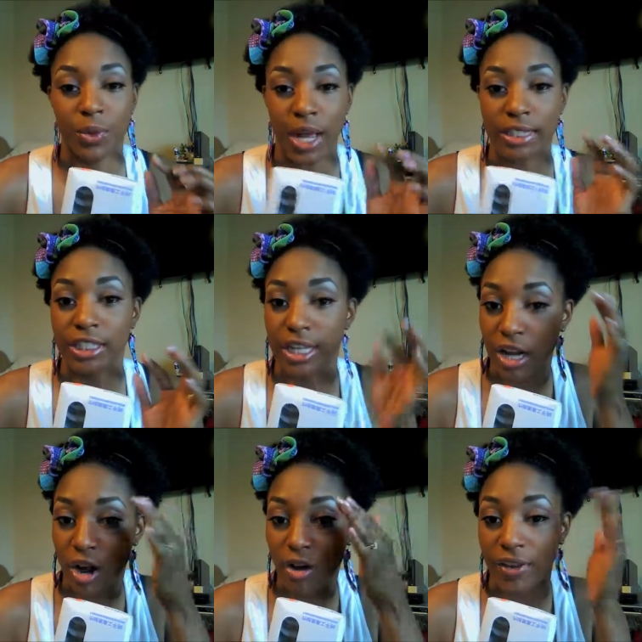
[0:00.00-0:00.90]
when I took it
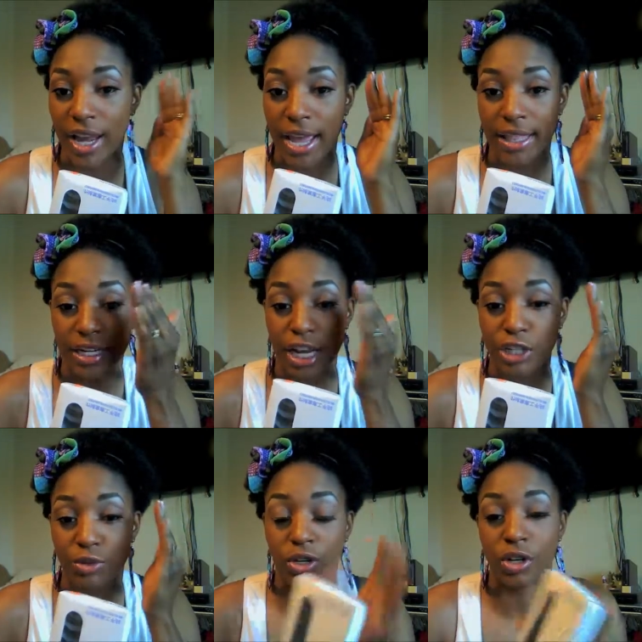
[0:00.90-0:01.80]
off, it had the
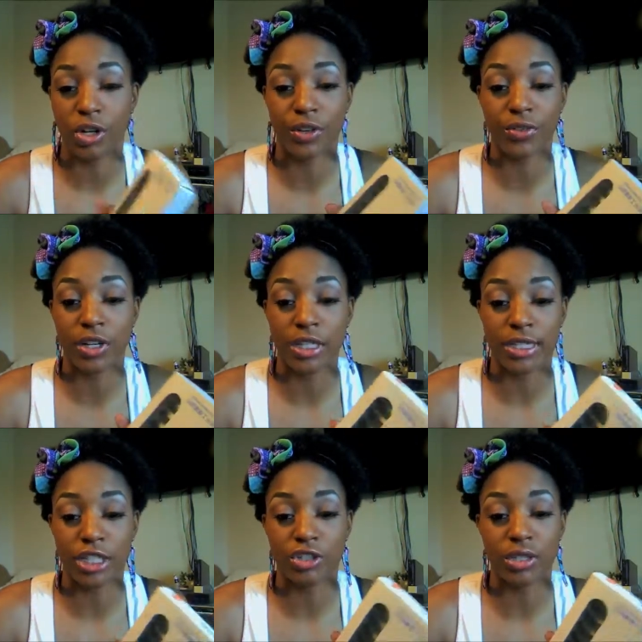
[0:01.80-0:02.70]
natural curve because
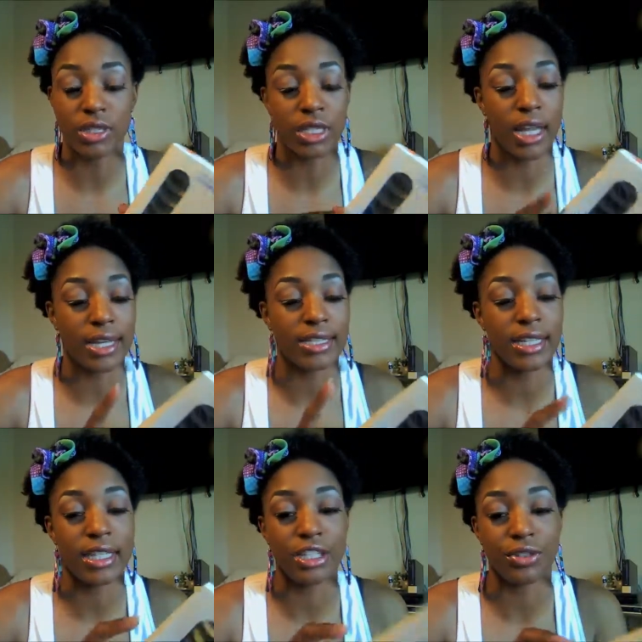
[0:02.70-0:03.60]
as you can see, like I
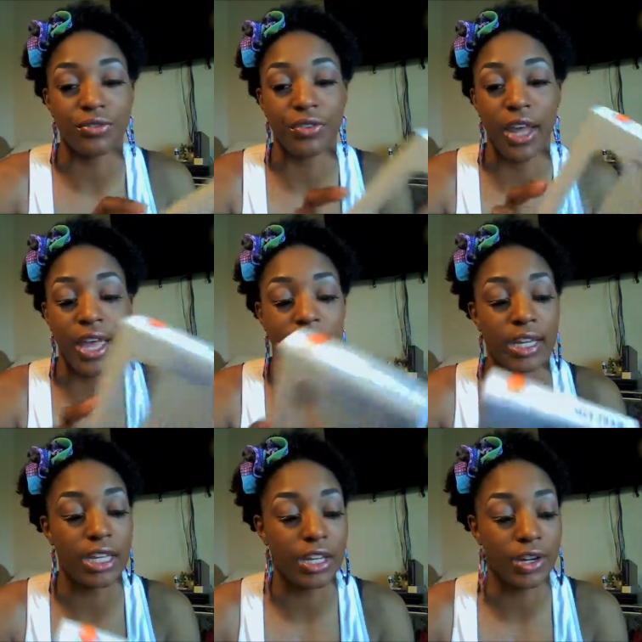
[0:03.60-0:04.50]
said, these are flat
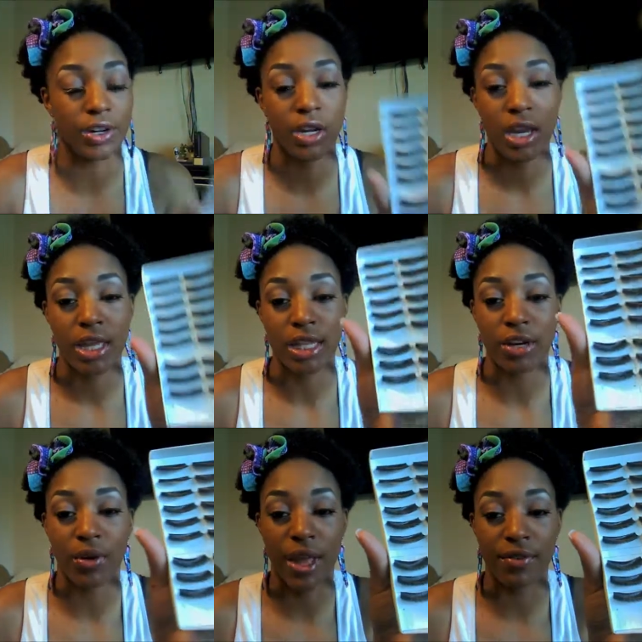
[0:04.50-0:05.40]
in here. They
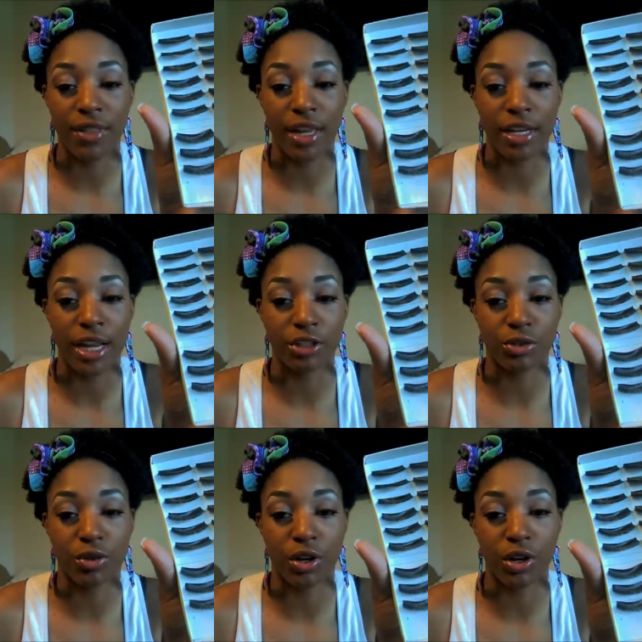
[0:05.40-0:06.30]
don't have that
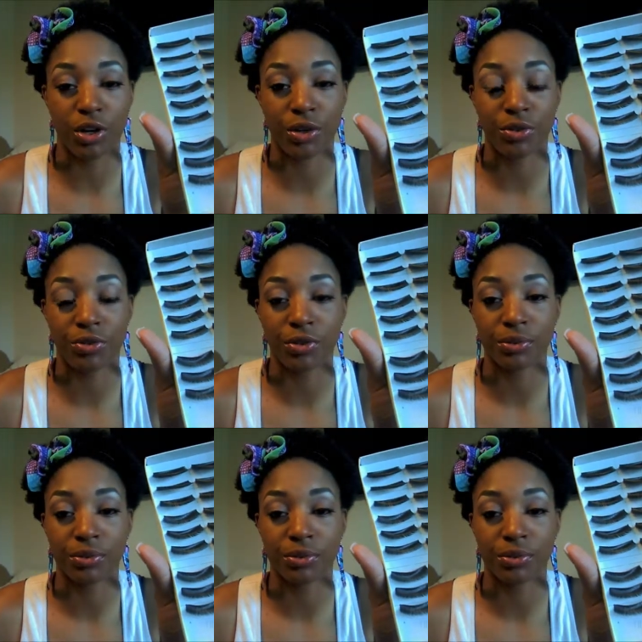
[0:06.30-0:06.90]
natural curve.